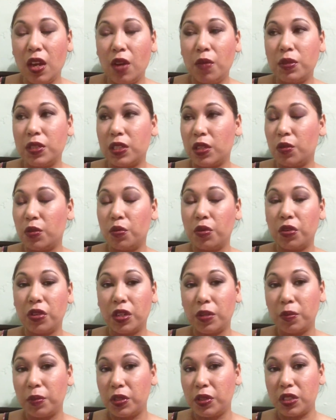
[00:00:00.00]
without worrying
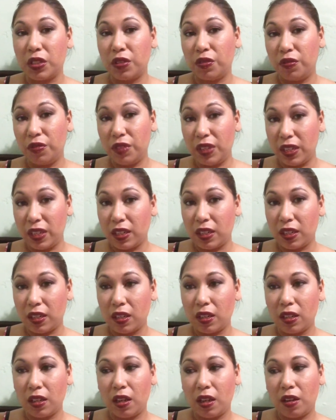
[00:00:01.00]
about it fading.
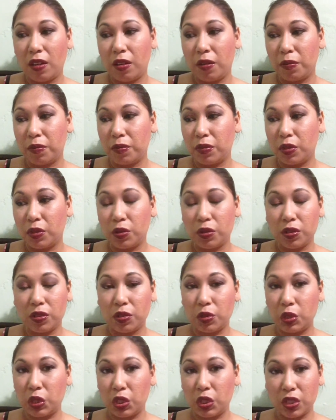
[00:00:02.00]

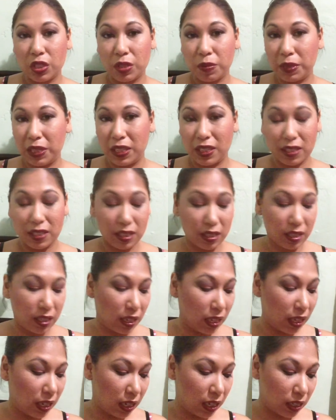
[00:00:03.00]
Don't judge it because
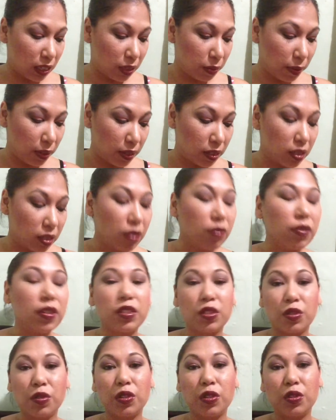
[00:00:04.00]
it's inexpensive.
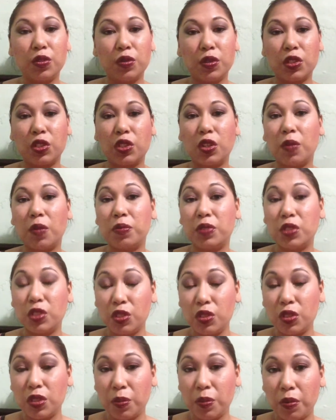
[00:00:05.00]
It's gonna do its job. Just
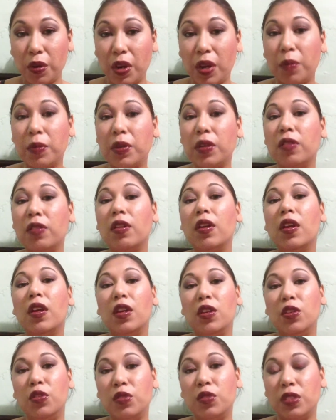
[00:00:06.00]
use a primer,
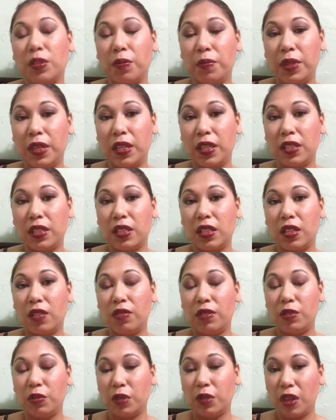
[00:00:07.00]
use a base. If
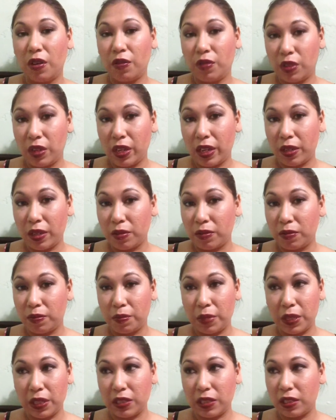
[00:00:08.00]
you don't have like
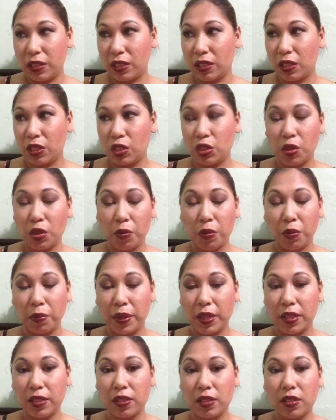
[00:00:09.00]
bases like jumbo
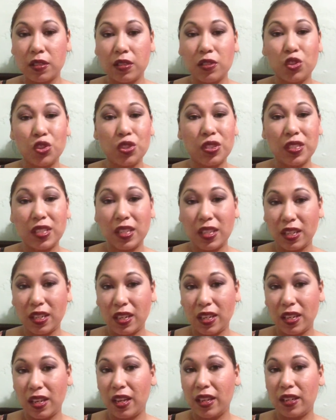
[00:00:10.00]
pencils, just take an
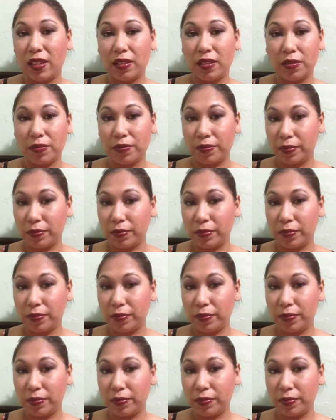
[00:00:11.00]
eyeliner